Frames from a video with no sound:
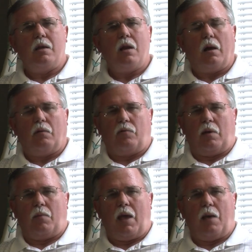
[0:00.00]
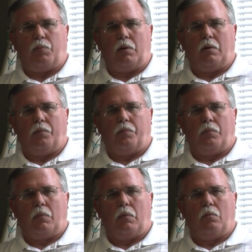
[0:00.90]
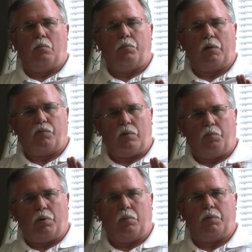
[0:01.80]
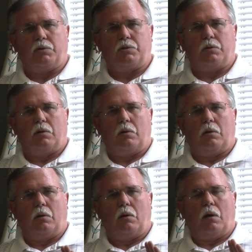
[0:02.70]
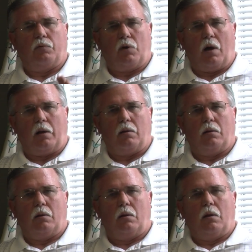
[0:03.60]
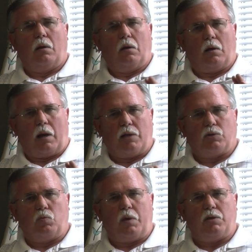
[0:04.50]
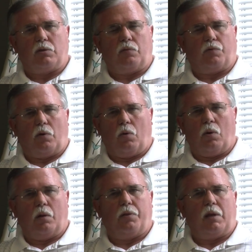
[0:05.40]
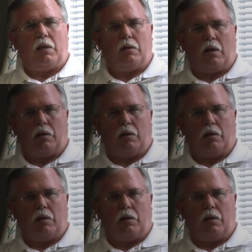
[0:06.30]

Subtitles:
none of them happen but for the purpose of God. God has a reason for all that he does.